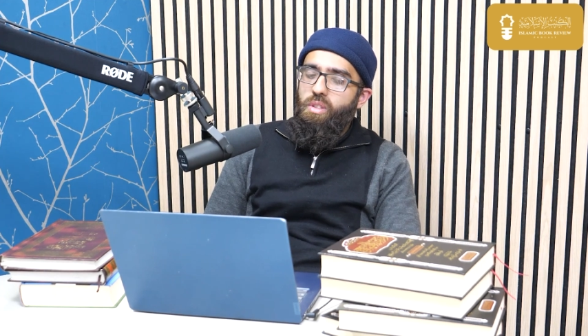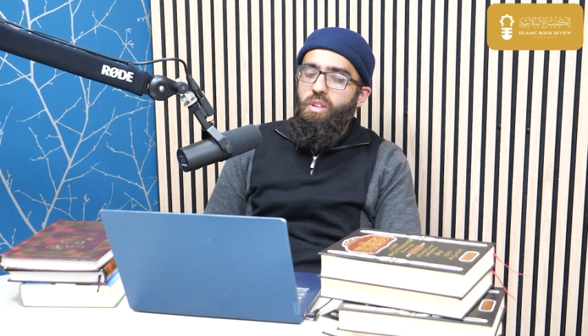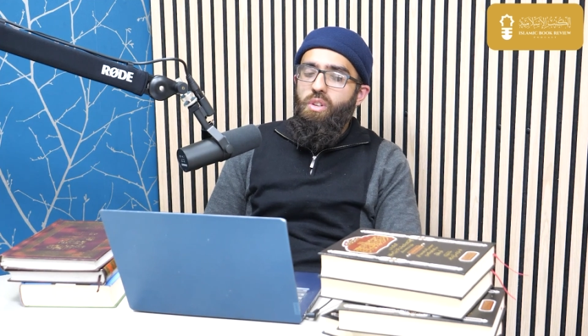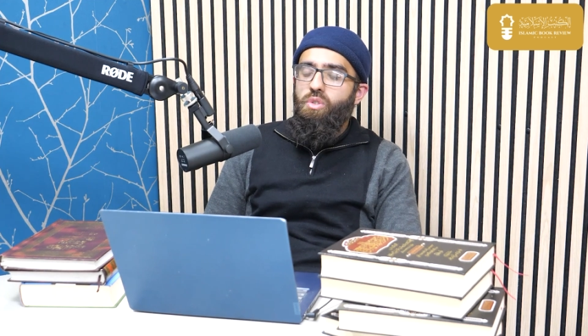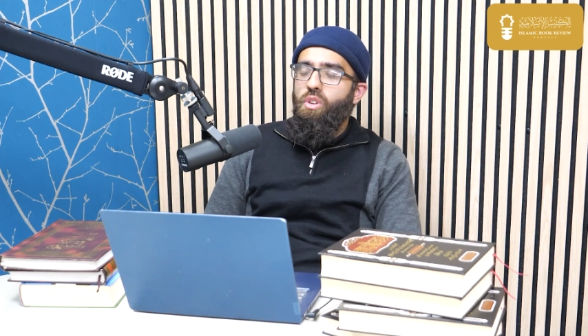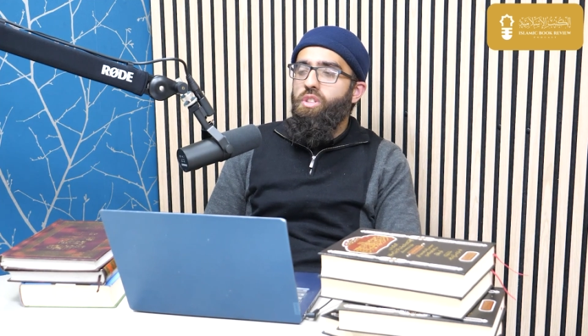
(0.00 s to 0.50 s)

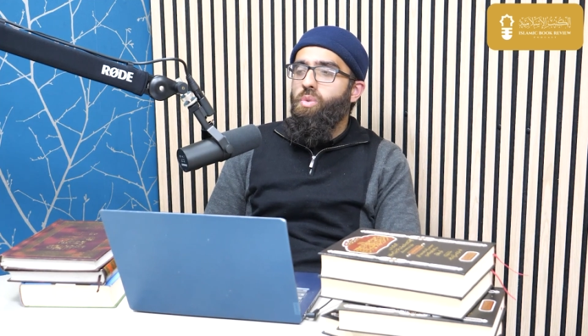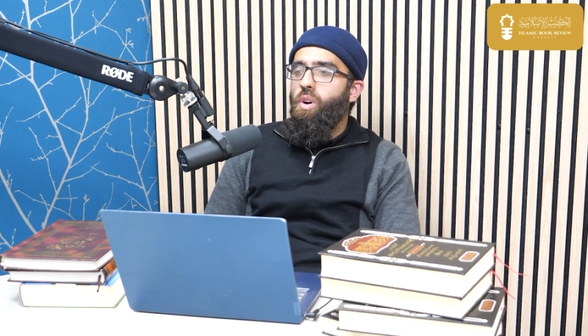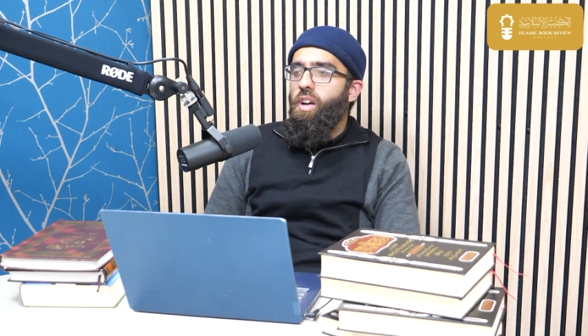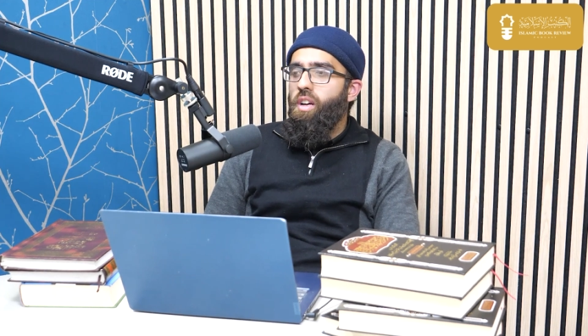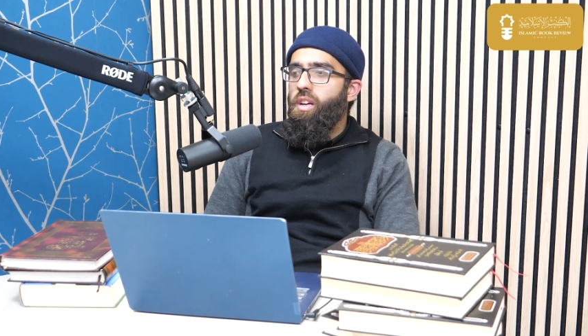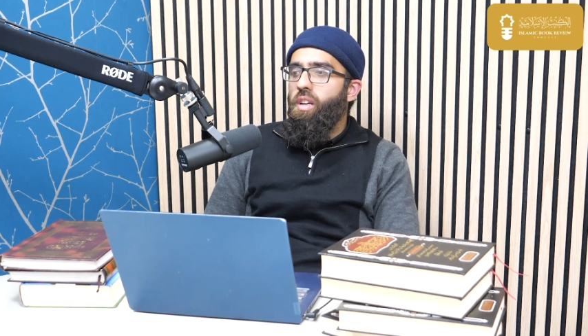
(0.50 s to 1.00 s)
So it's
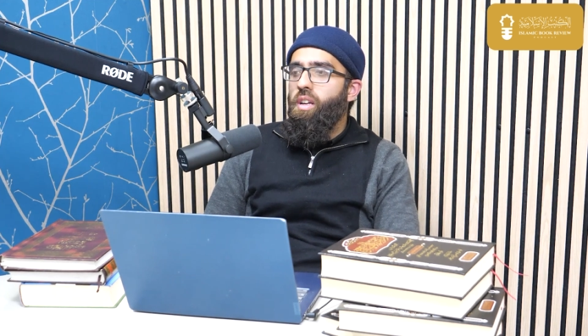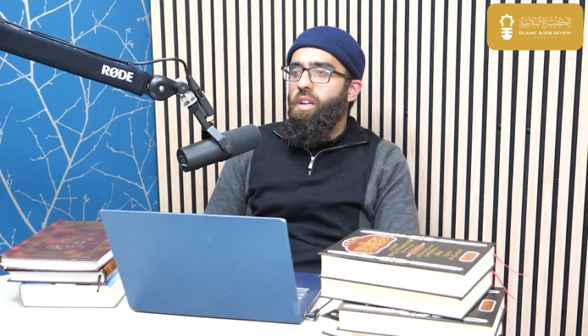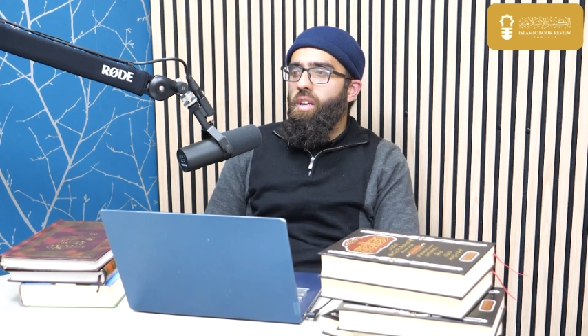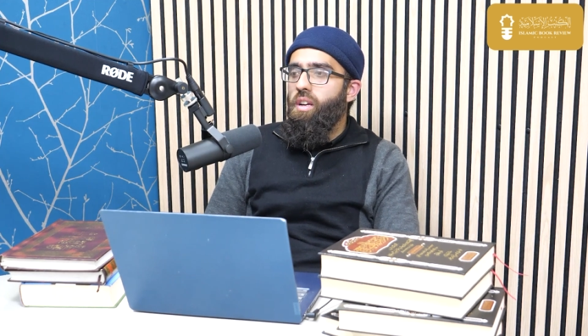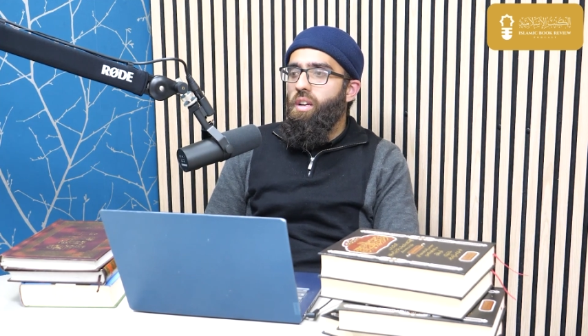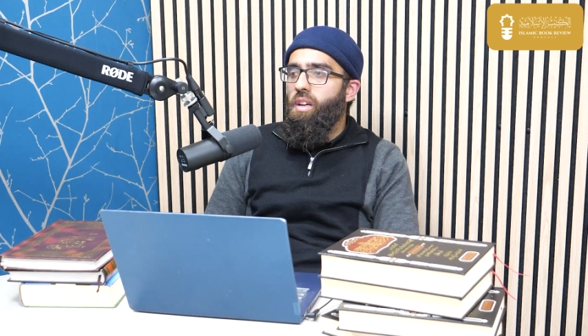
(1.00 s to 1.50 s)
quite
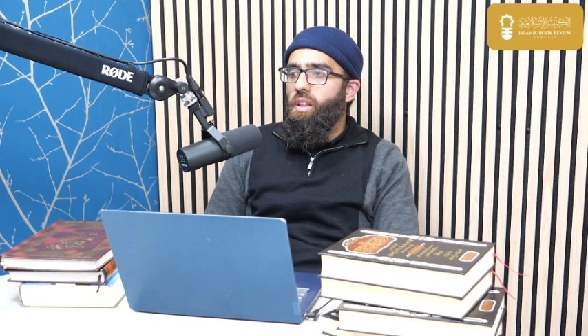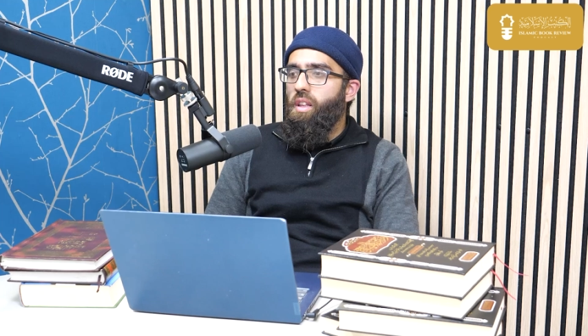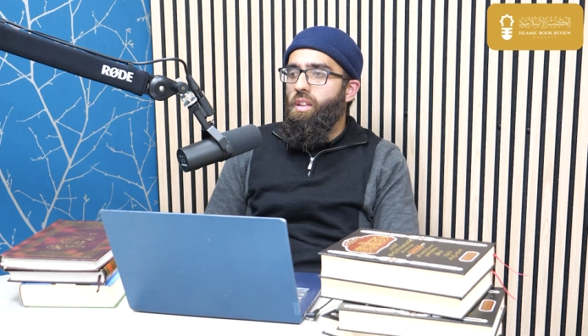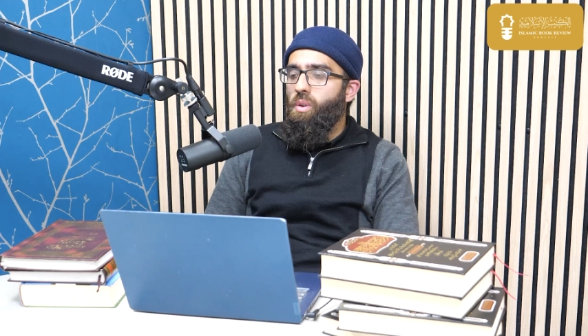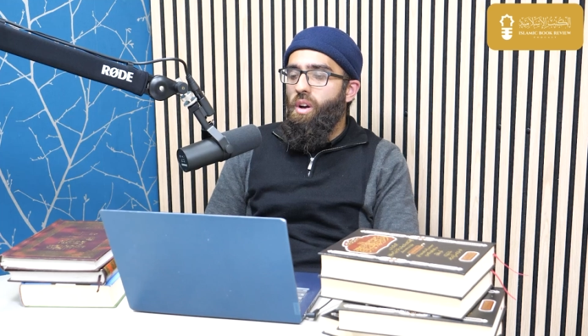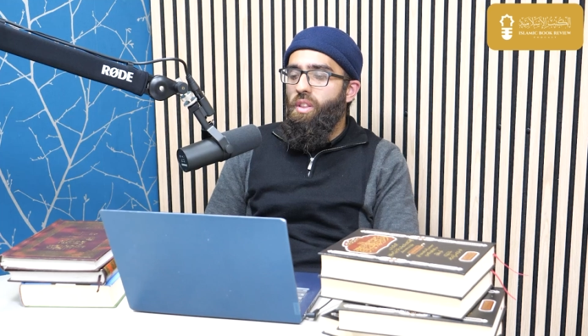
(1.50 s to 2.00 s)

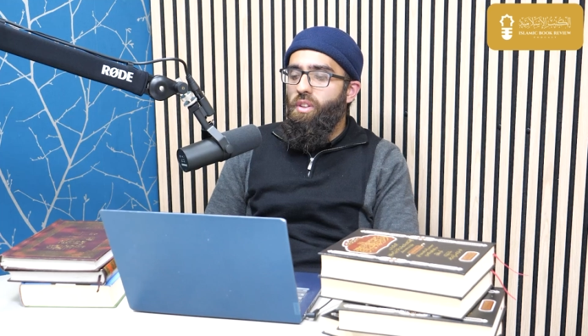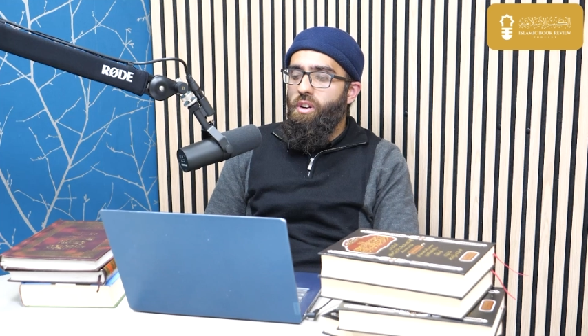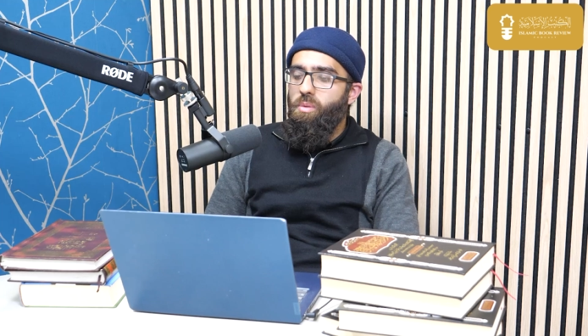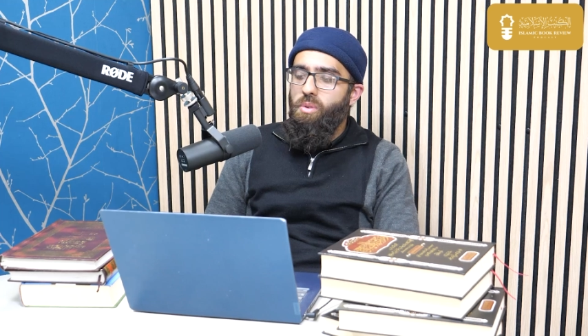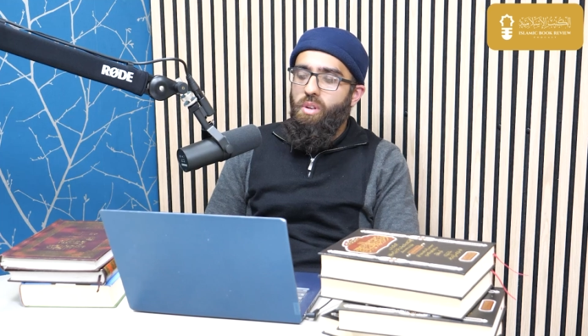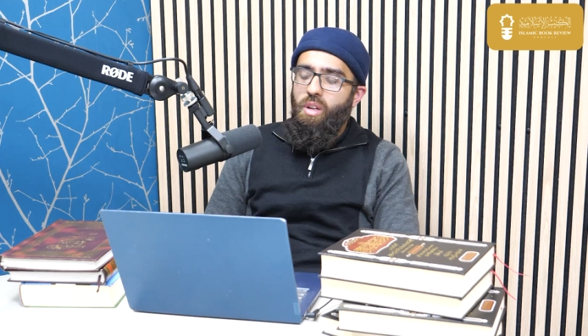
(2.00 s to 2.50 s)
a
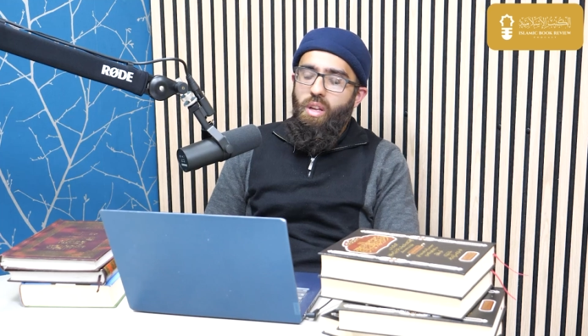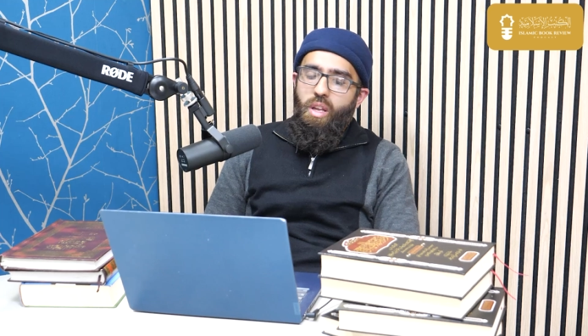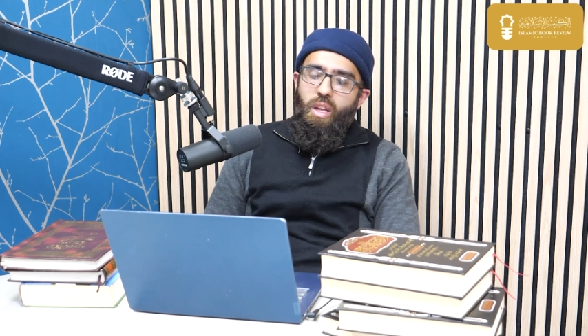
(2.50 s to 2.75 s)
thorough book.